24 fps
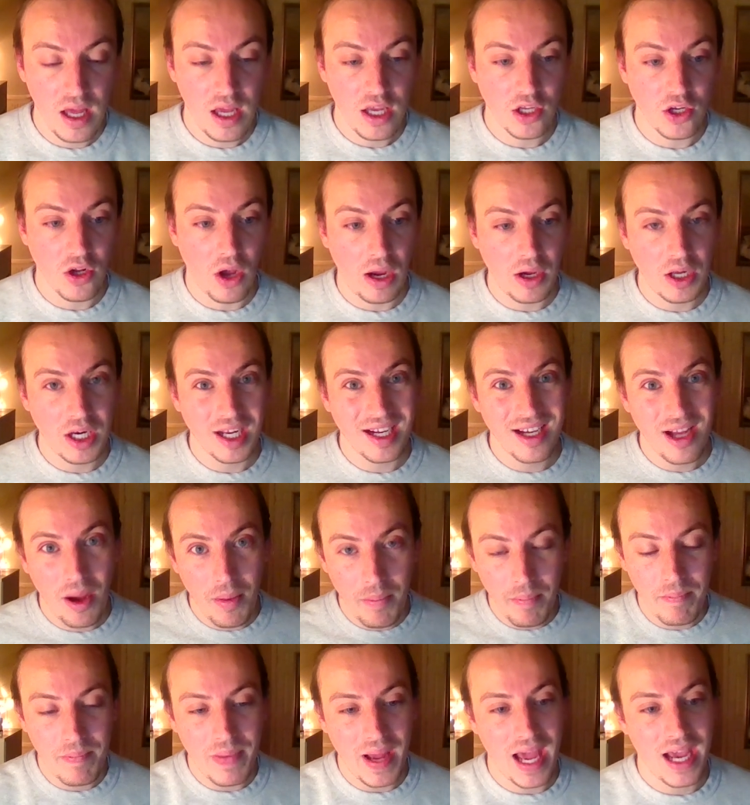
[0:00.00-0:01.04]
you know, I'm gonna
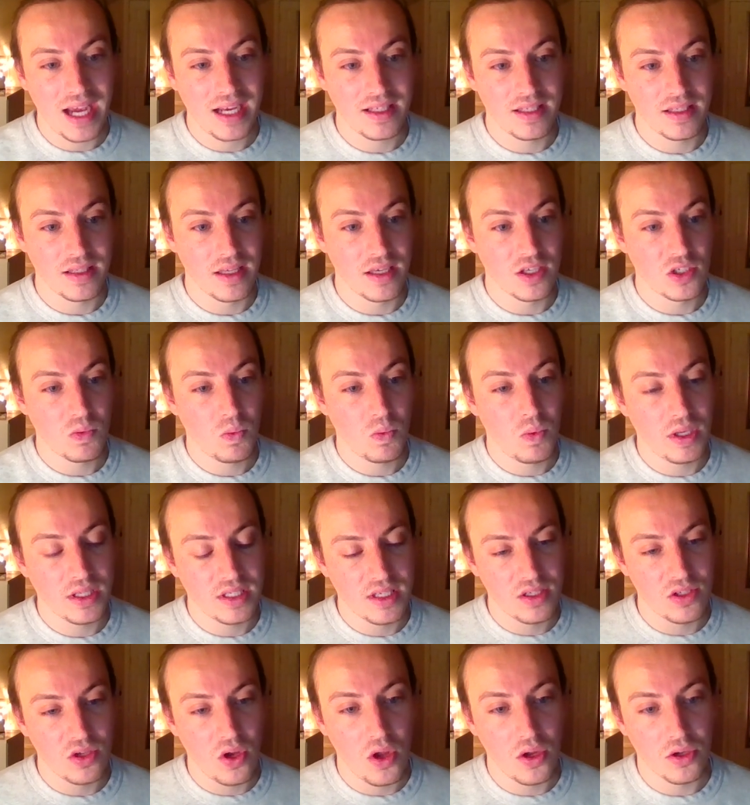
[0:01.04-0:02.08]
come back to this once
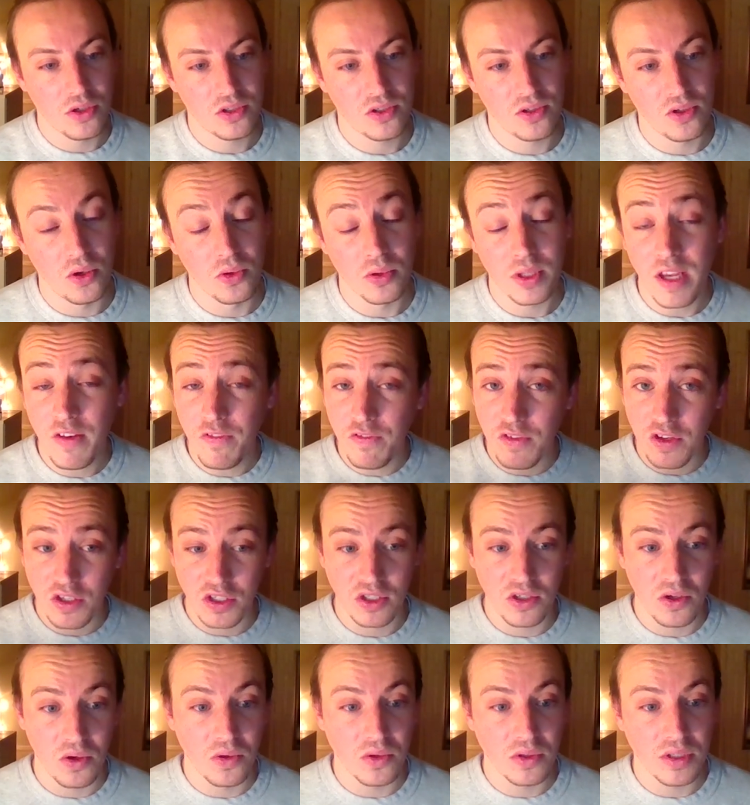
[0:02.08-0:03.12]
it's all sold, if it's
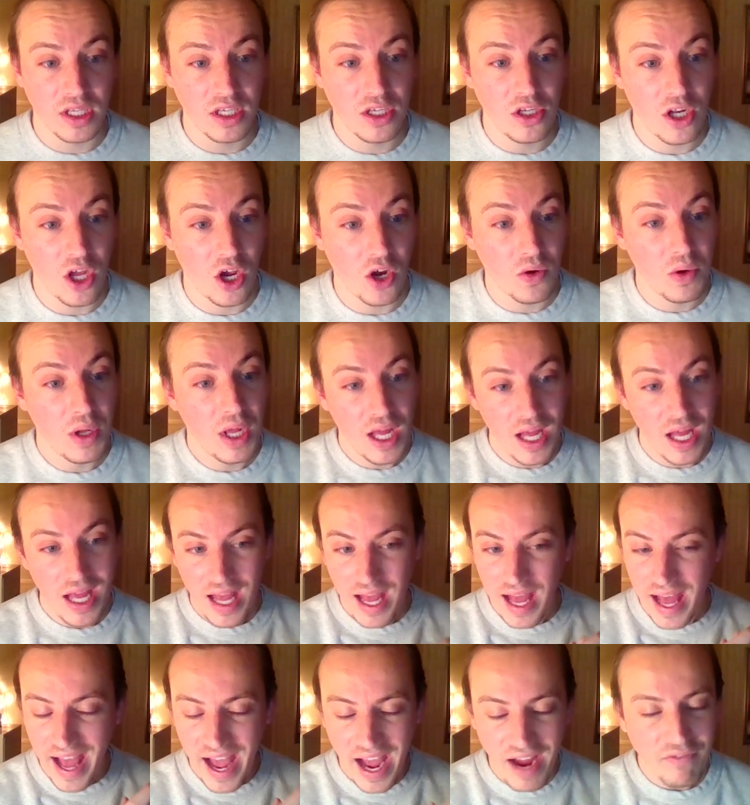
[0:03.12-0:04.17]
sold. And you know,
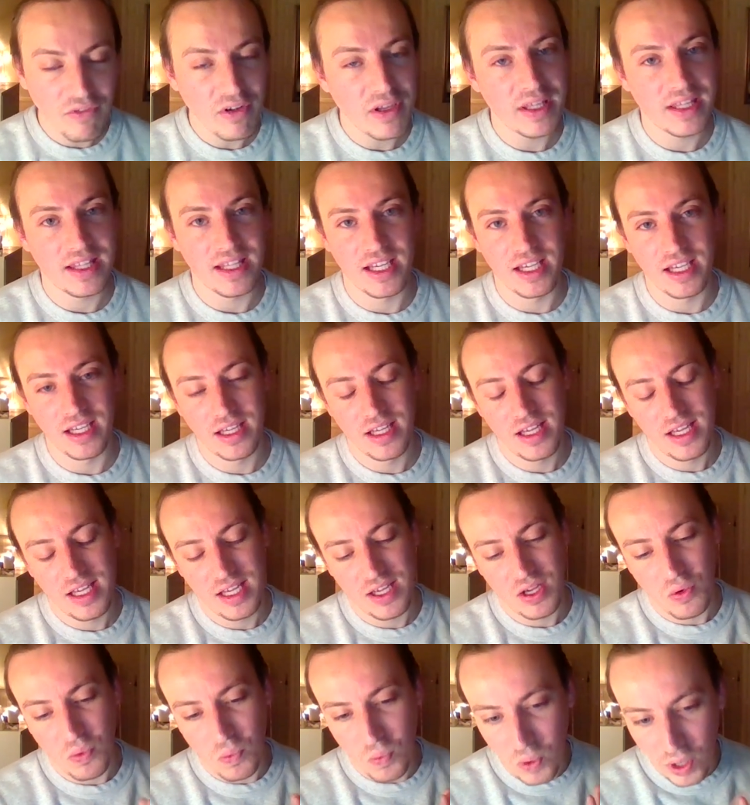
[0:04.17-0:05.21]
everything,
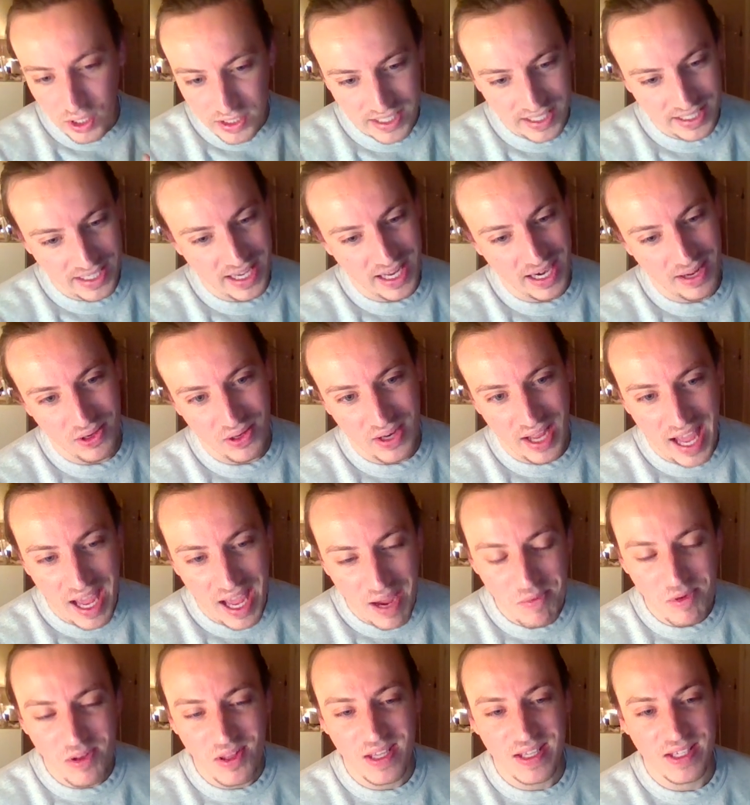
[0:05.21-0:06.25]
once again, I'm gonna
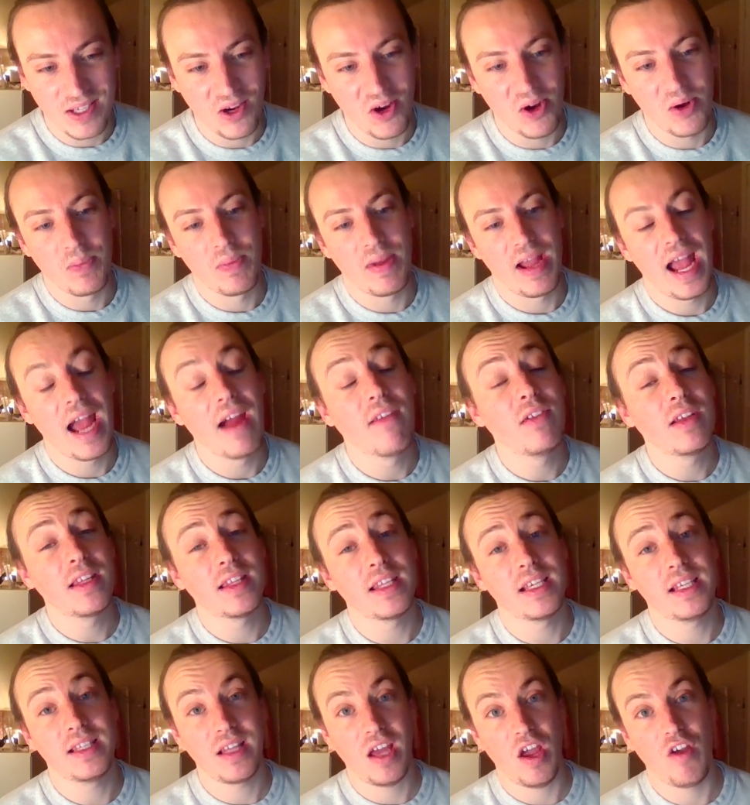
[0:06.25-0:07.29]
hammer this home,
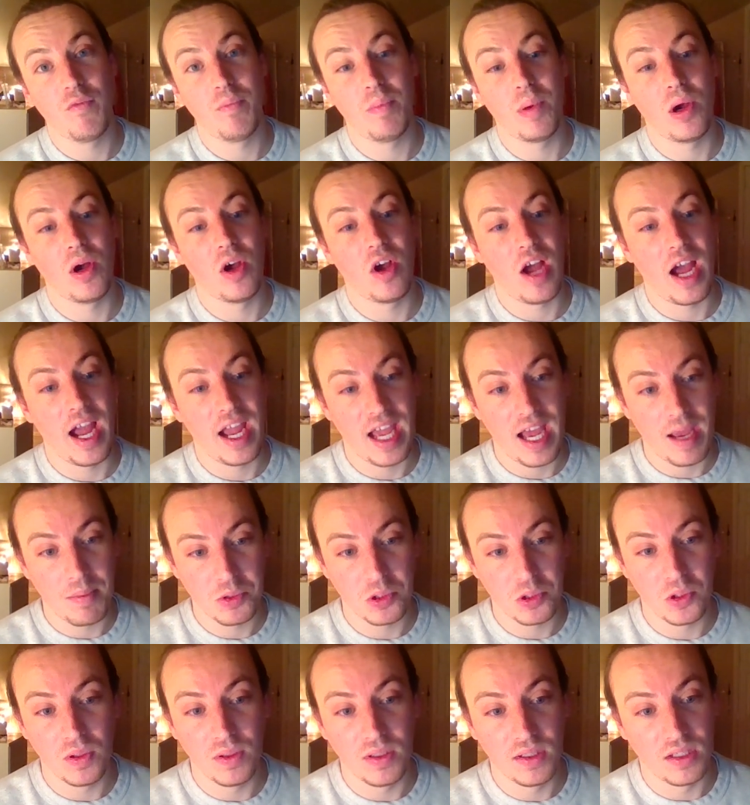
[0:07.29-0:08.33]
everything that I've bought I
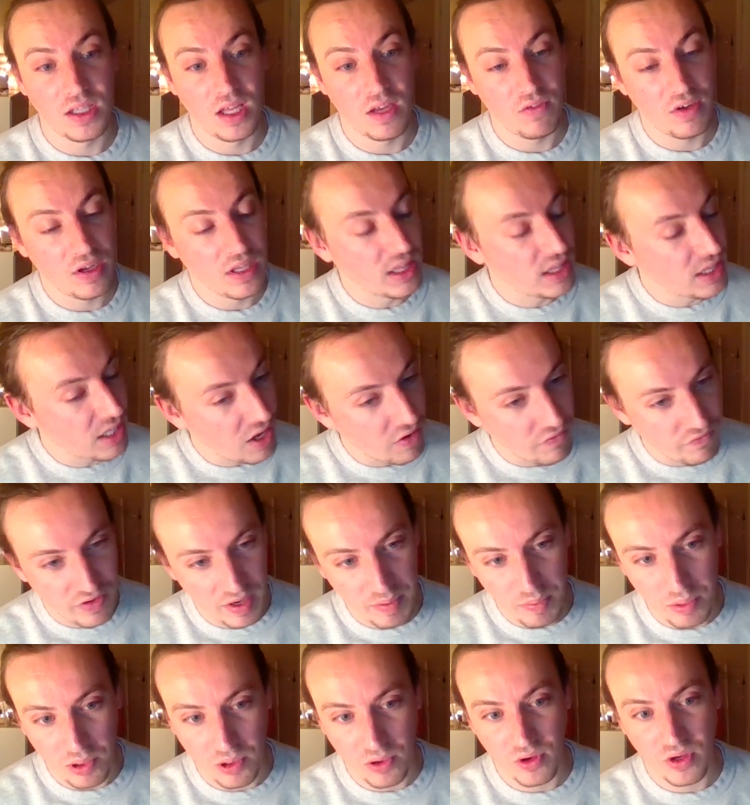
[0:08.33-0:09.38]
absolutely love. I love
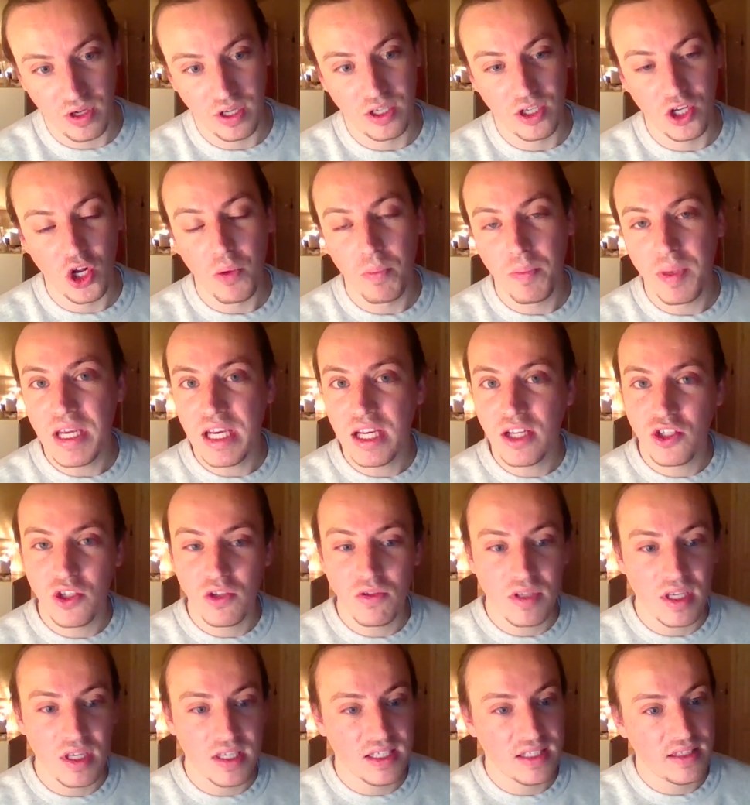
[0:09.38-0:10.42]
Vaporeon. You know,
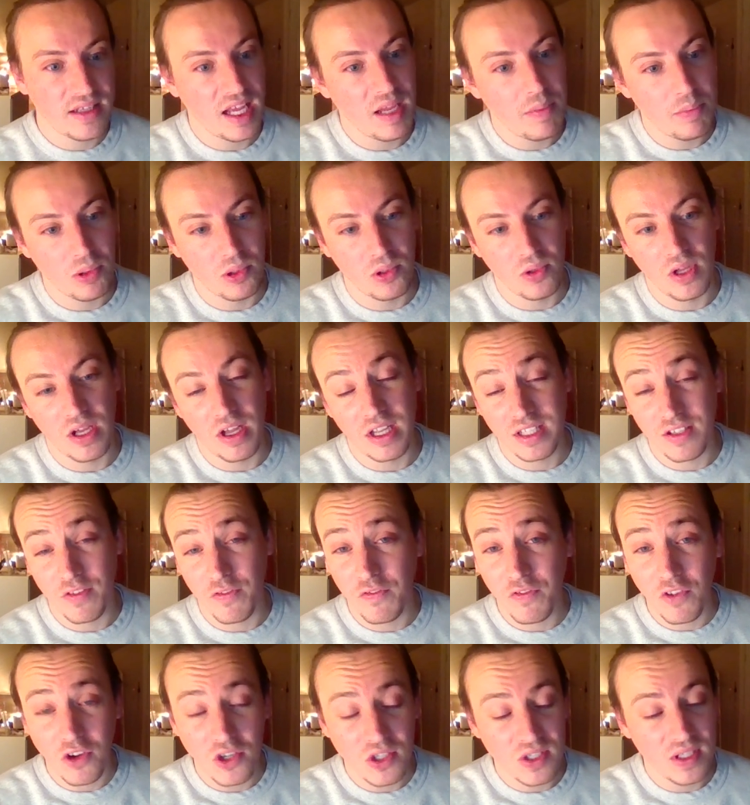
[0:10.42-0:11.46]
Pikachu's a staple. It's a
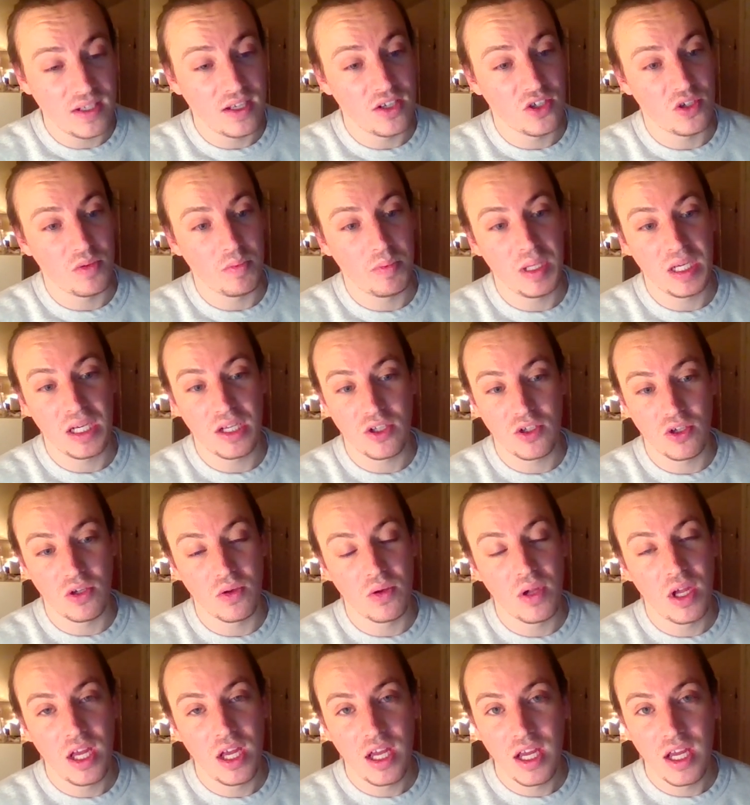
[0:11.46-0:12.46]
first edition Pikachu.